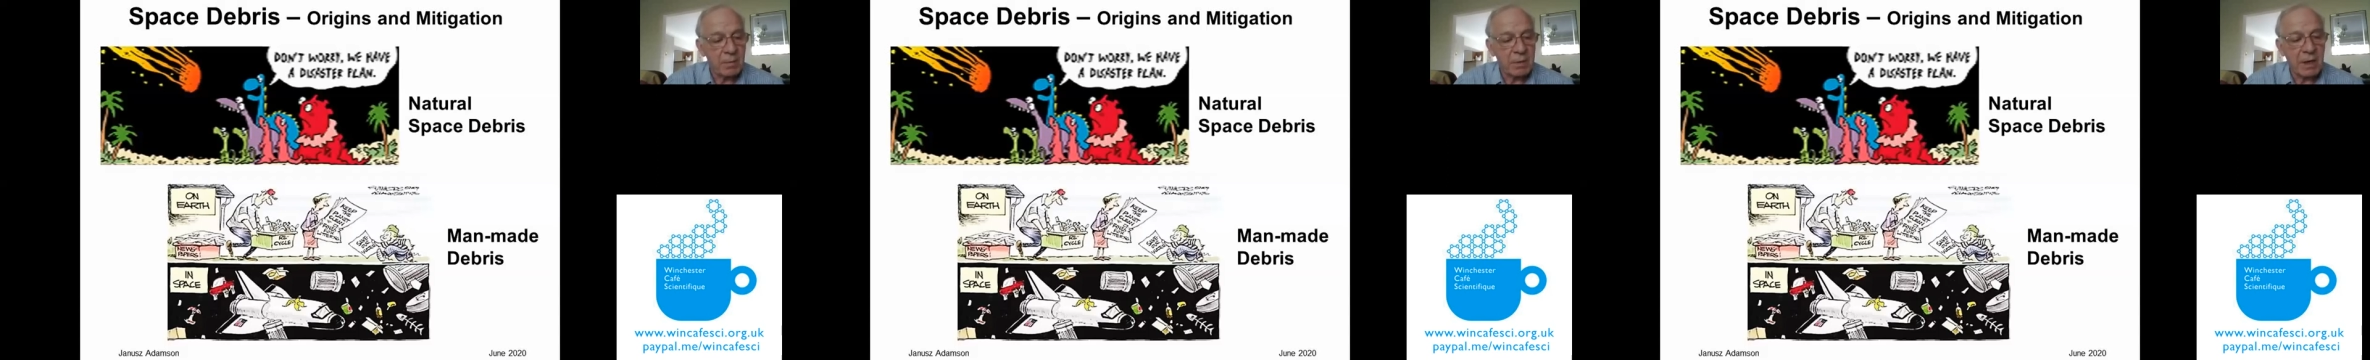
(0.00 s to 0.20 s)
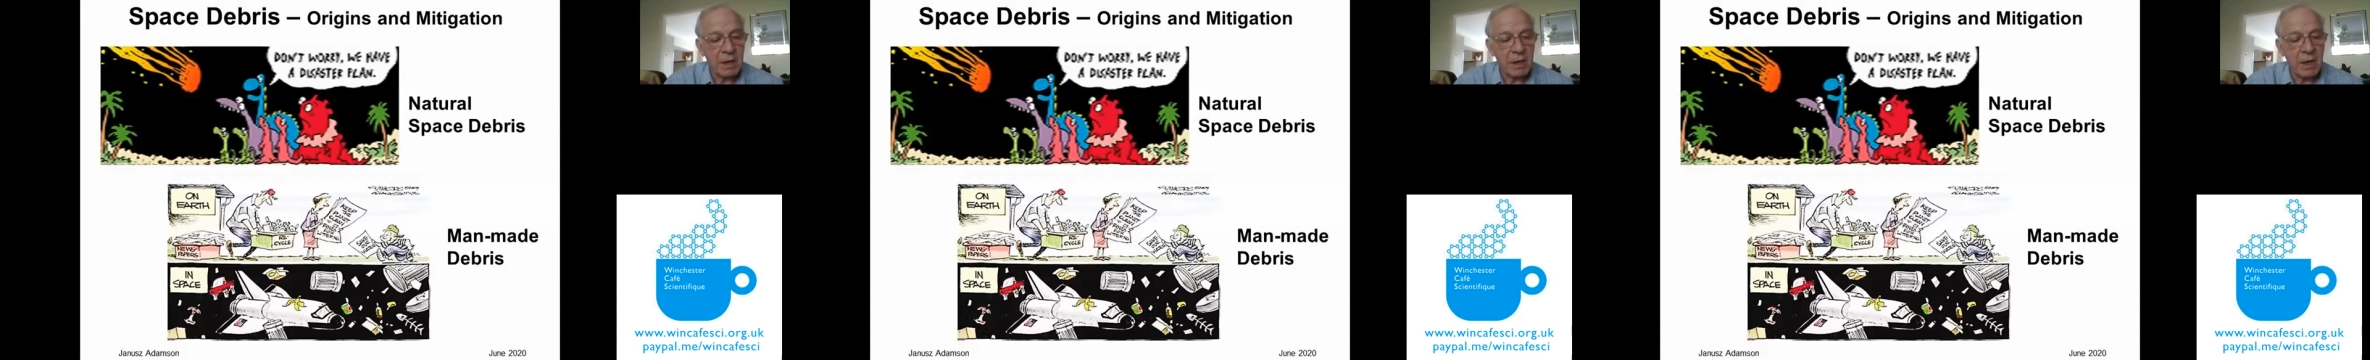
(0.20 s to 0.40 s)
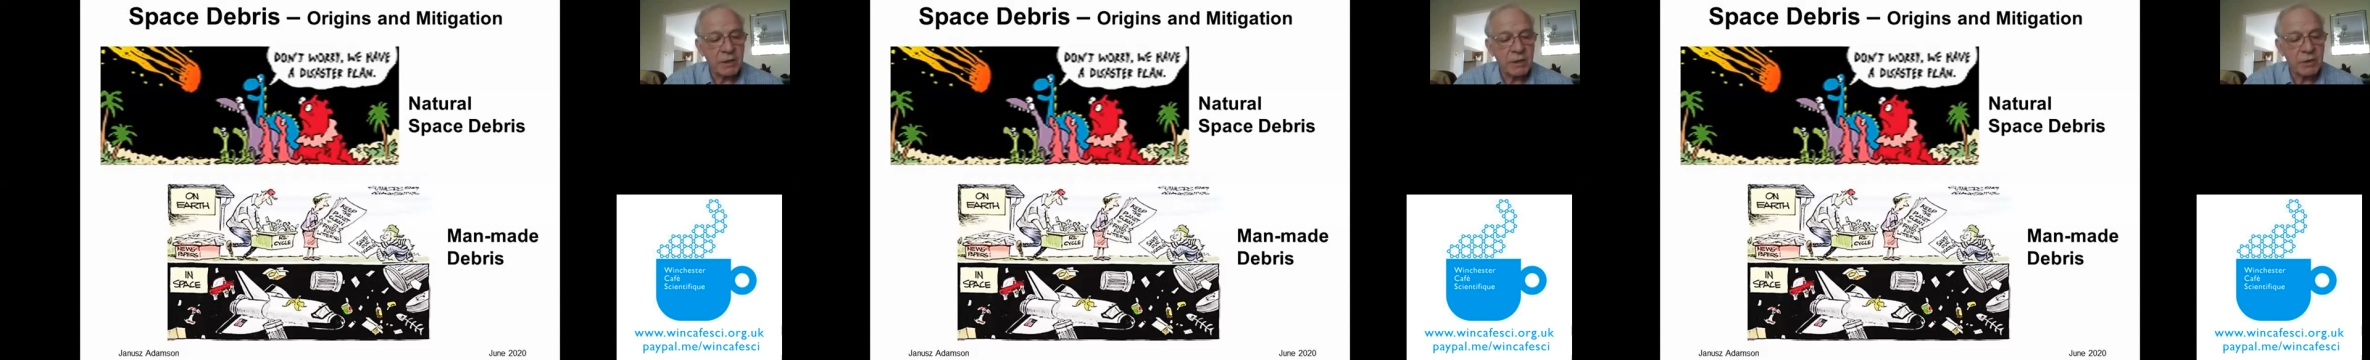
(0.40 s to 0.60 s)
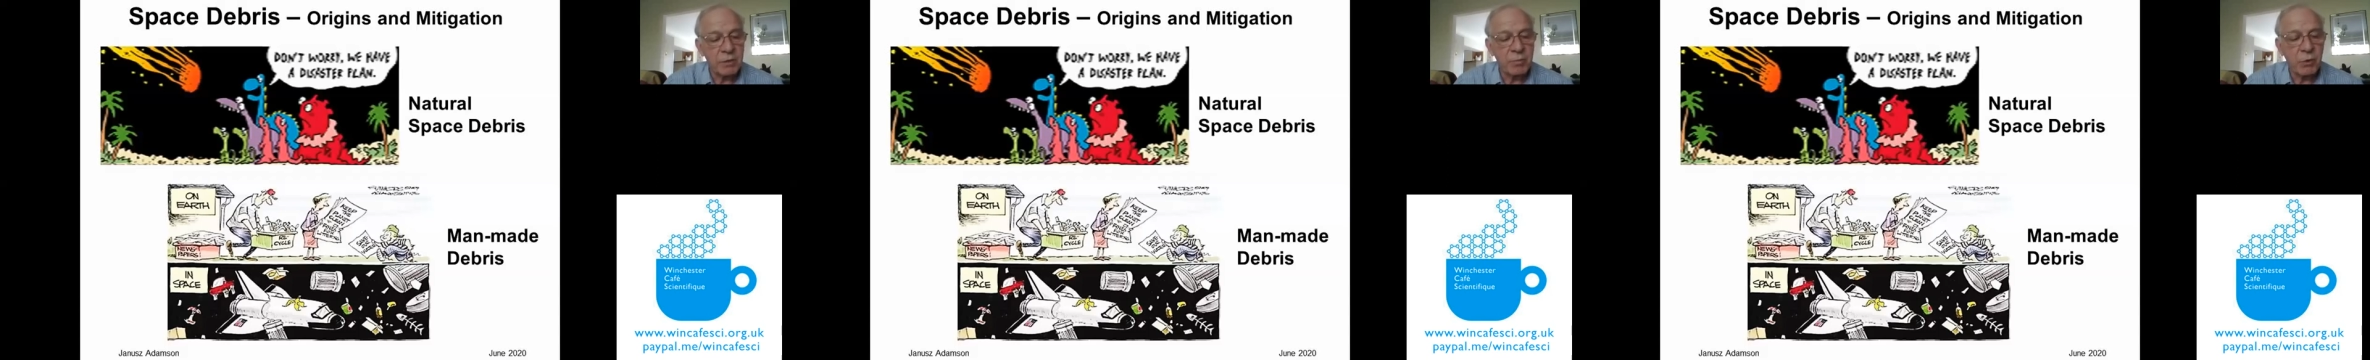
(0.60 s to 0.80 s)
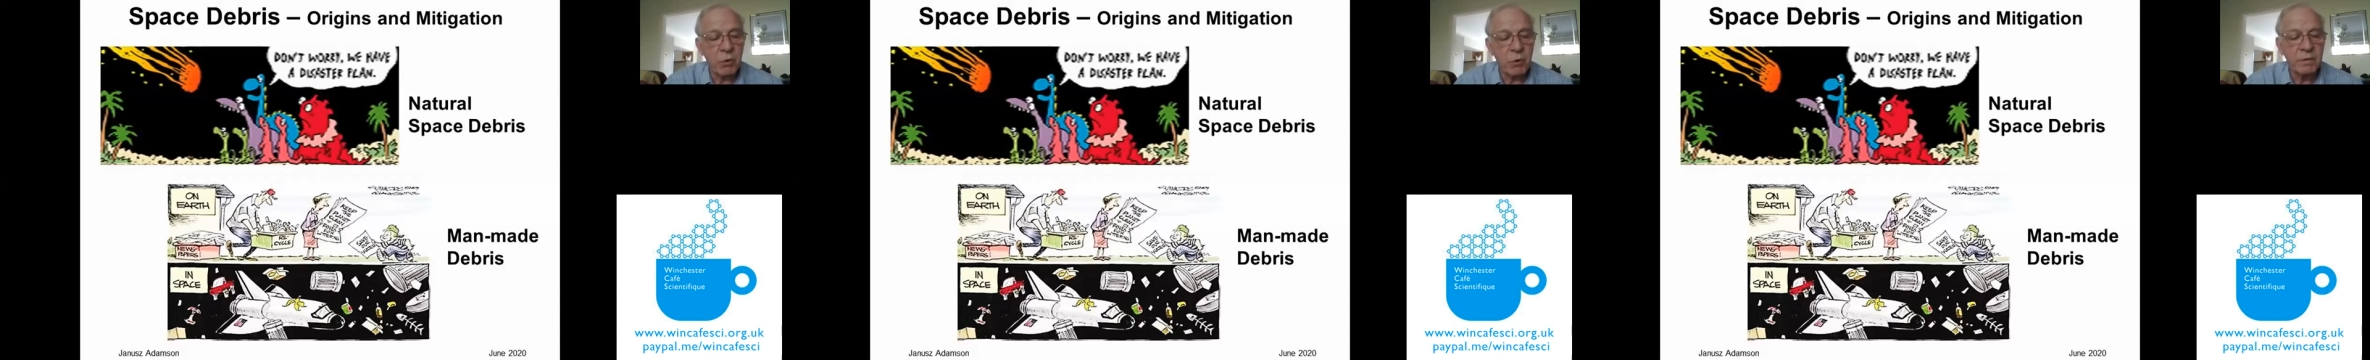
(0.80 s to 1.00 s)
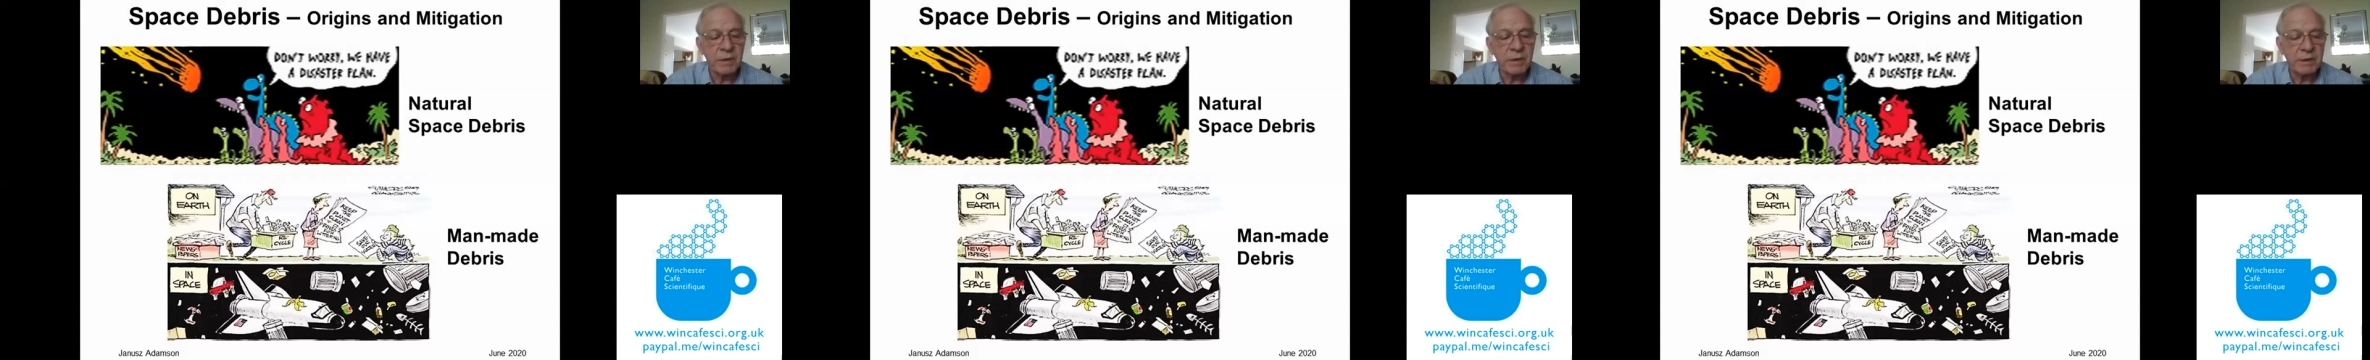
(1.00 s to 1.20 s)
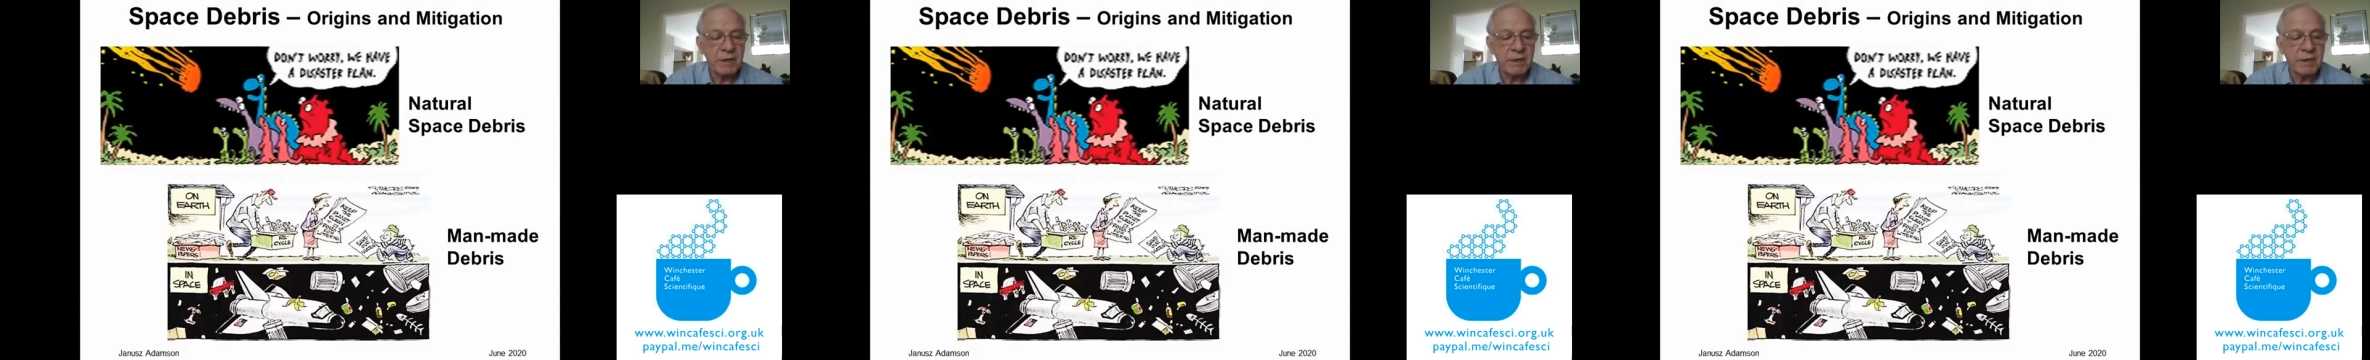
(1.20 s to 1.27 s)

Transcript: But I'd like to broaden the